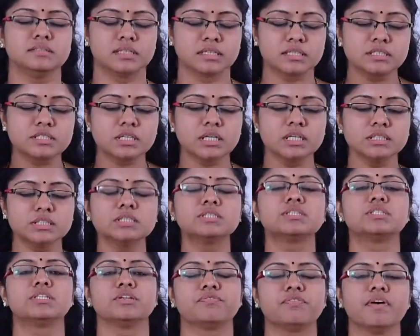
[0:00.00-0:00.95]
research
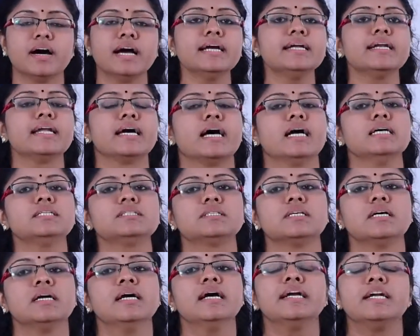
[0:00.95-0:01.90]
is defined as
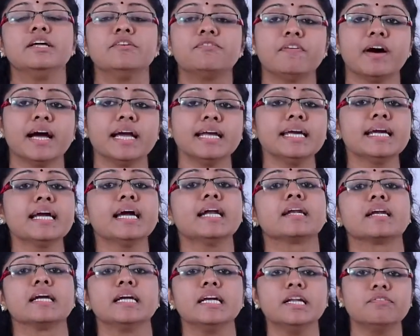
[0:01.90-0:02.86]
defining
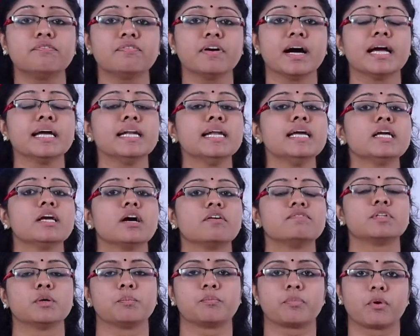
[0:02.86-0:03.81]
and redefining
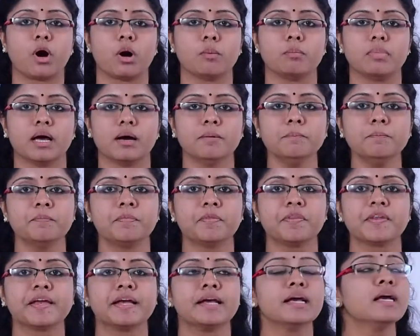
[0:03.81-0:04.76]
of the problem,
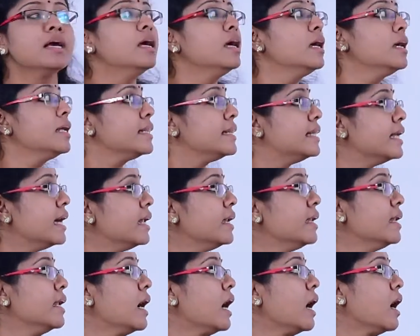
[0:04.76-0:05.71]

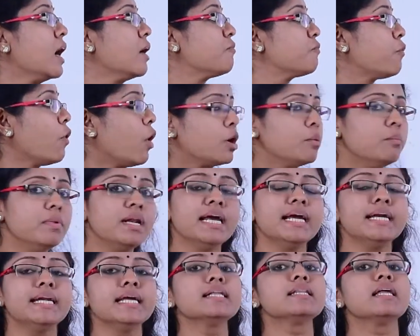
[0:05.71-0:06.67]
then
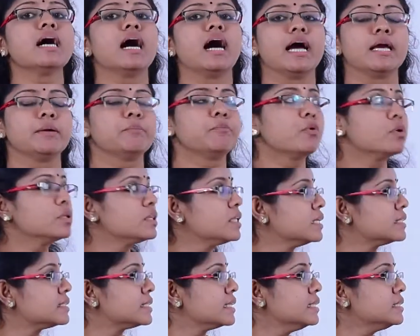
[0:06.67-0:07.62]
formulating the
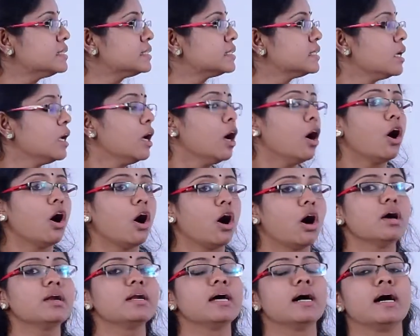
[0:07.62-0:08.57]
hypothesis,
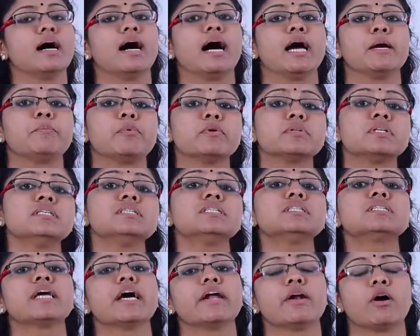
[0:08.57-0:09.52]
or
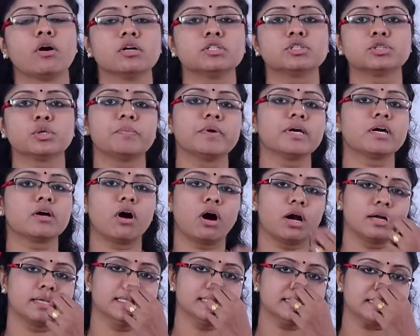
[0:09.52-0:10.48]
hypothesis can also be
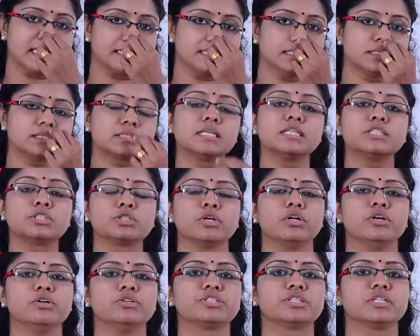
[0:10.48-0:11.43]
called the suggested
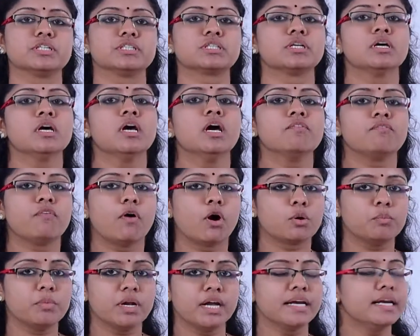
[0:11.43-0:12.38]
solutions.
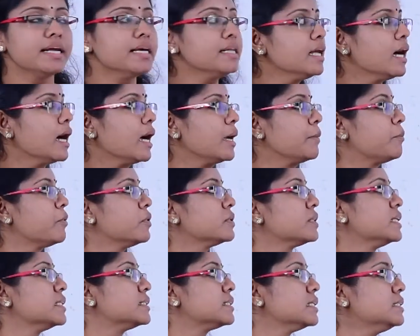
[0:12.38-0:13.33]
Formulating the
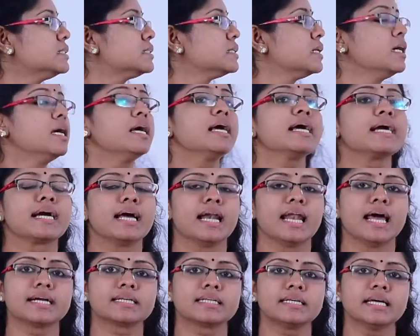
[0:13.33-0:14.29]
hypothesis,
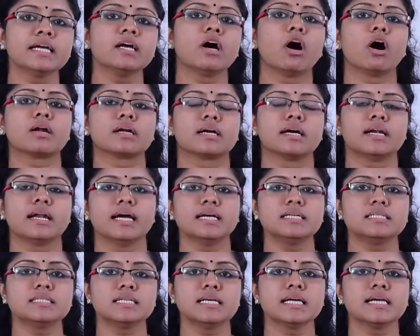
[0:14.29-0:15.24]
collecting,
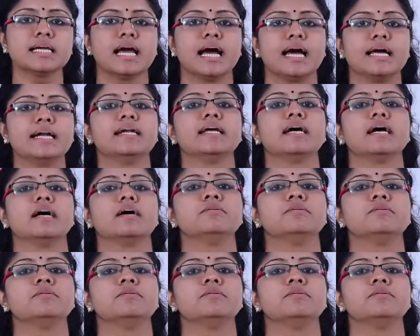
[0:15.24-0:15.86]
organizing and